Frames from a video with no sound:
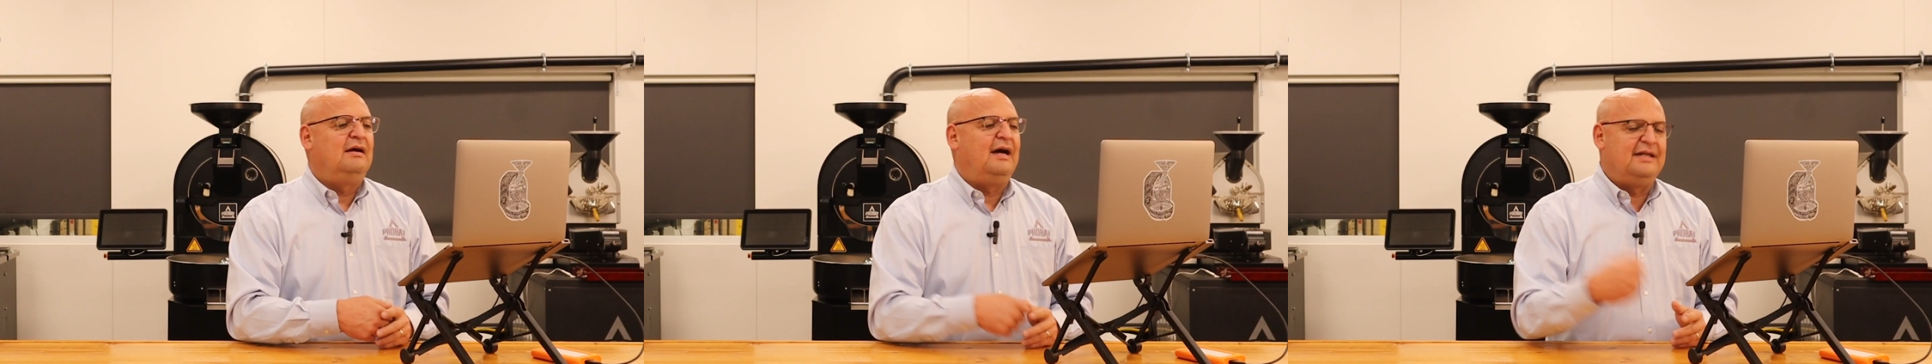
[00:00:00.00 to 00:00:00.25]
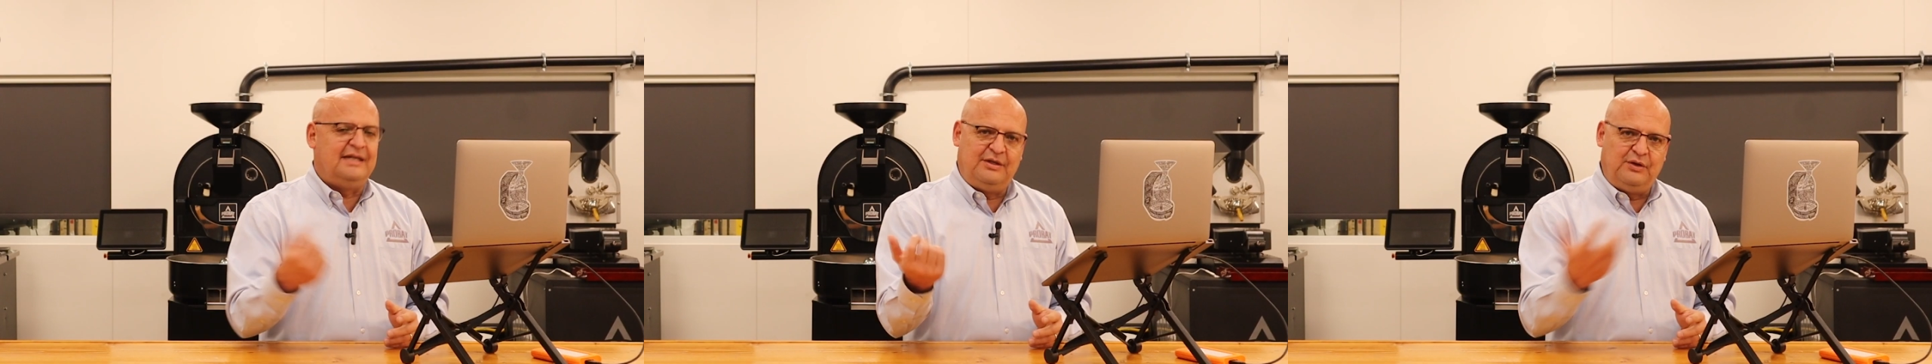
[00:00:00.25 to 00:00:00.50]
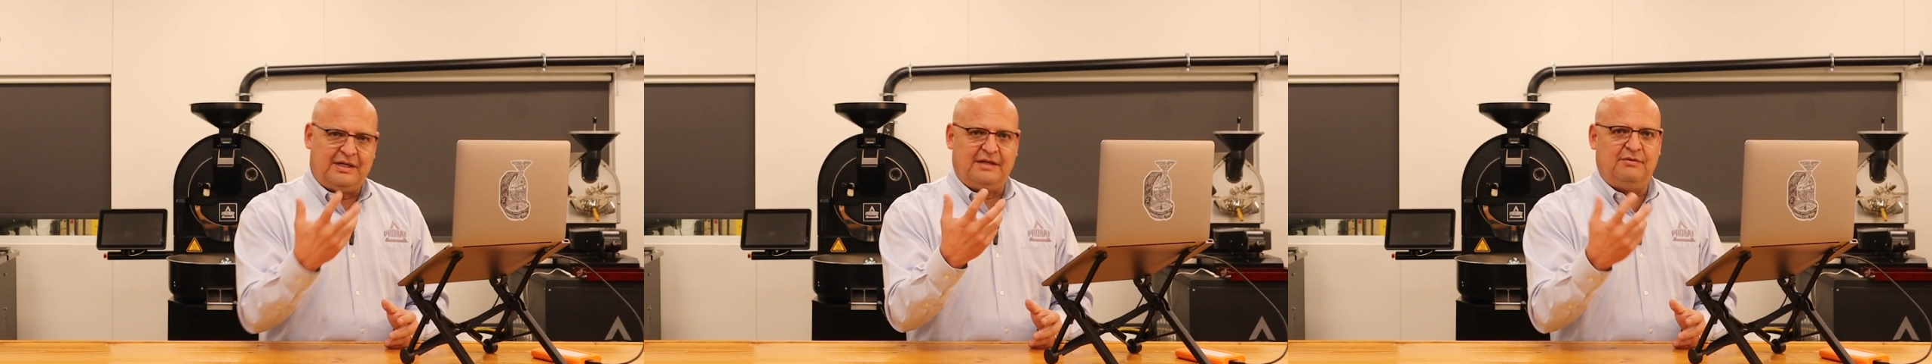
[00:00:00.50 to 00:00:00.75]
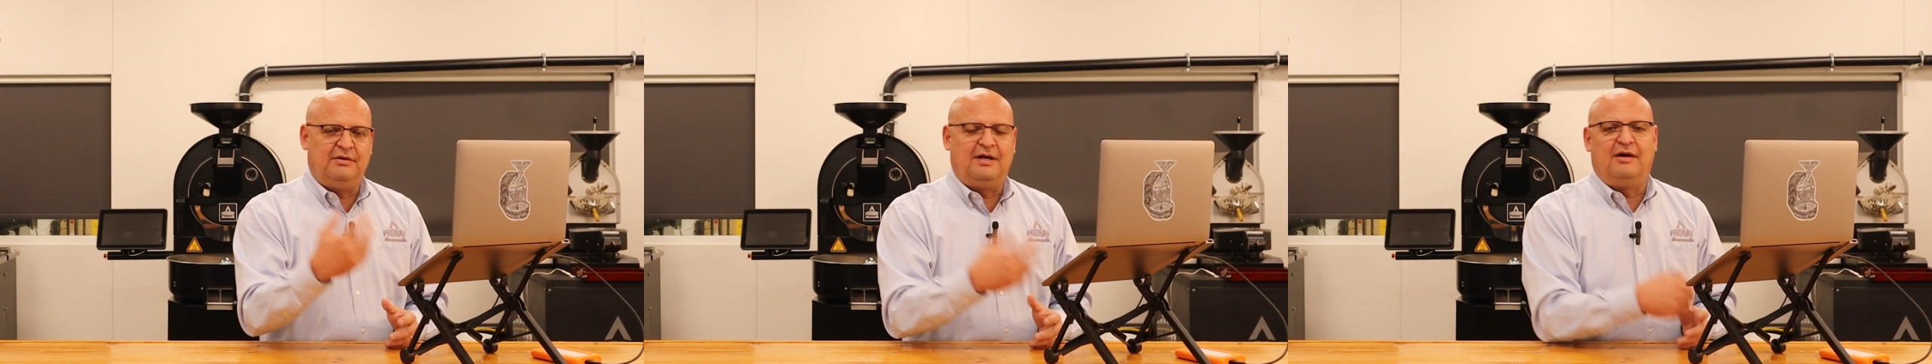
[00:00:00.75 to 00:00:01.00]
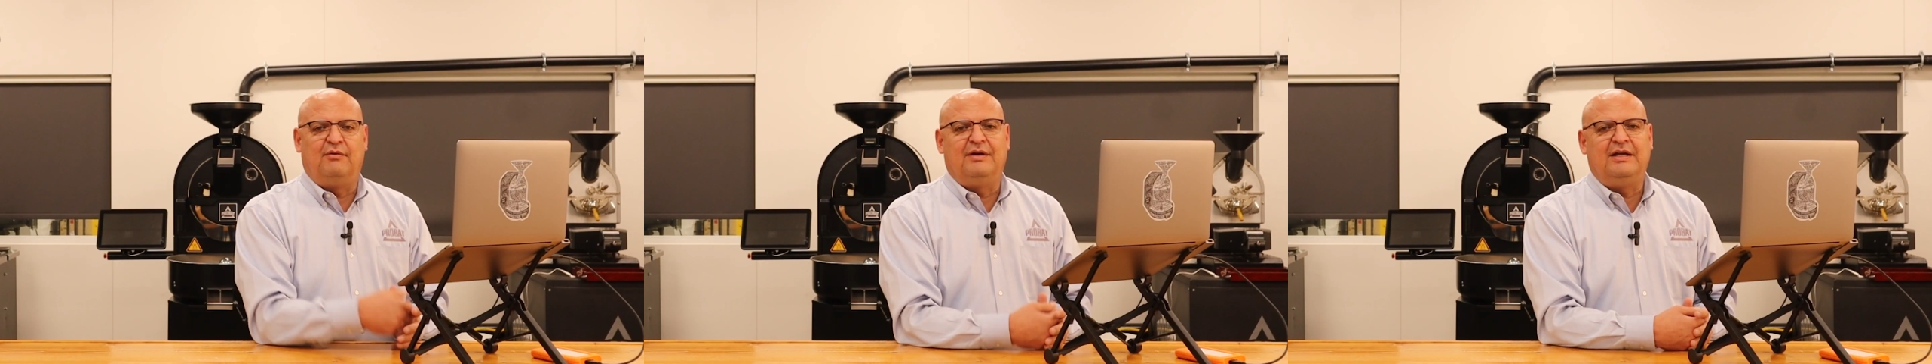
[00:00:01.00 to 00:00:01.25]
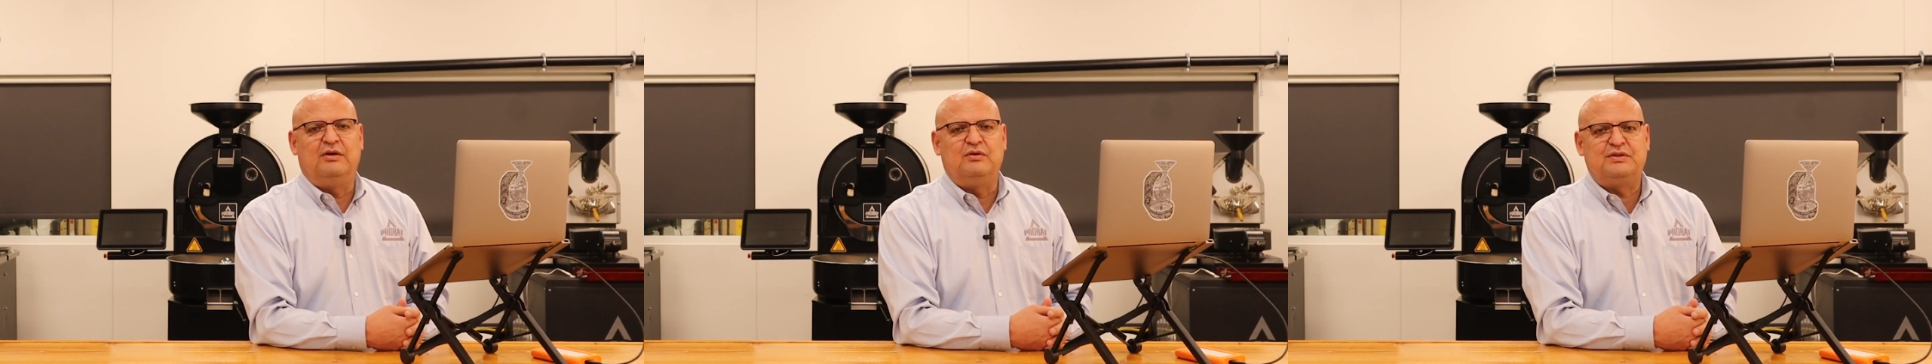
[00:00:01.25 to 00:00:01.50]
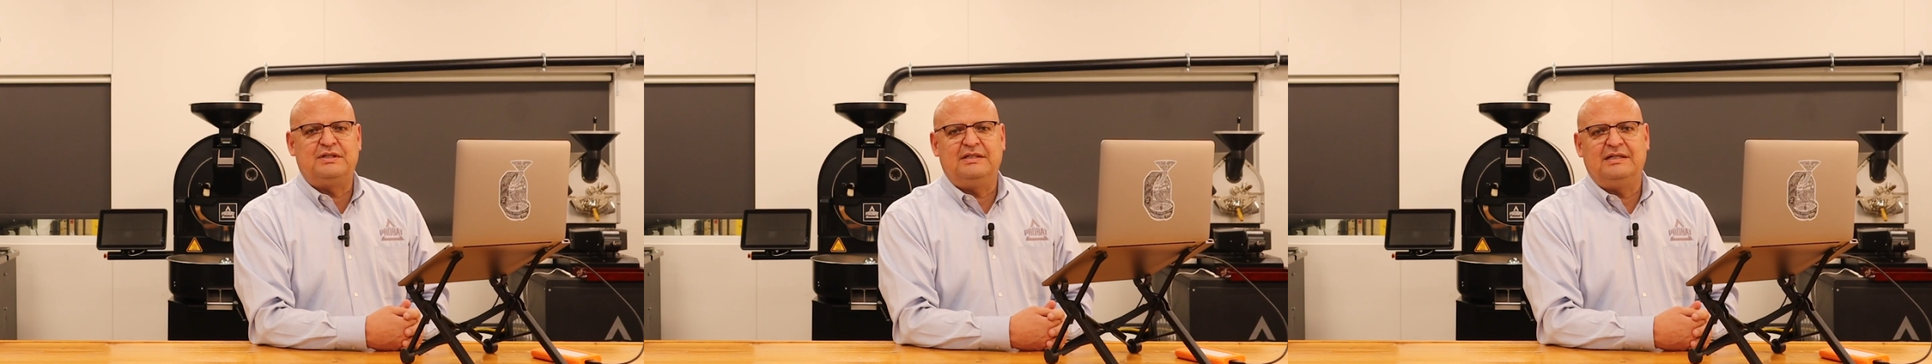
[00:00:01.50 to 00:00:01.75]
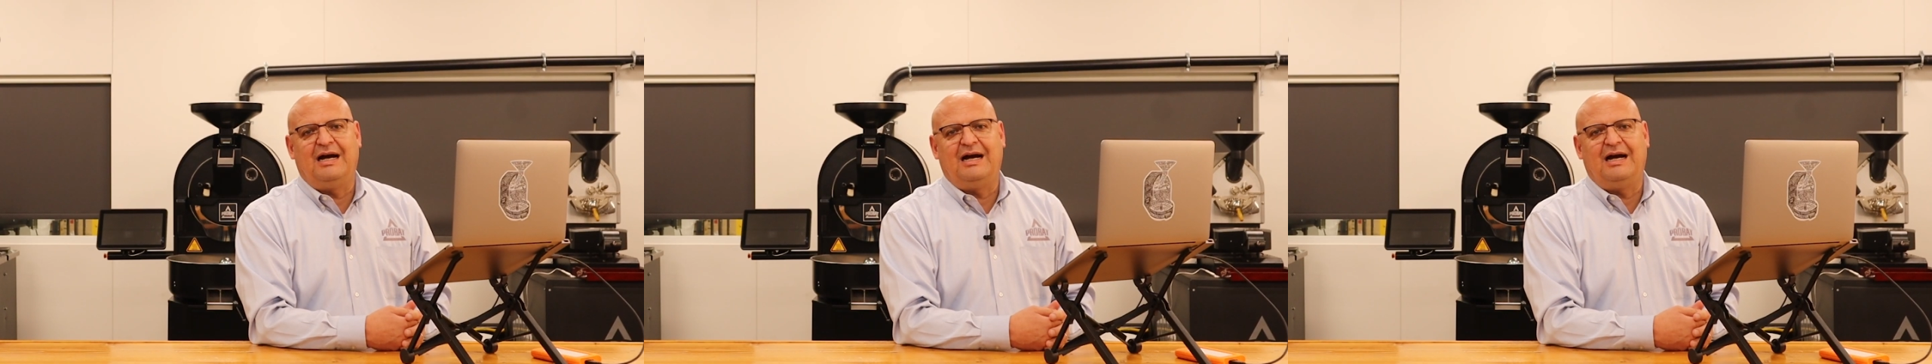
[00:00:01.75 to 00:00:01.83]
and then you can reuse it.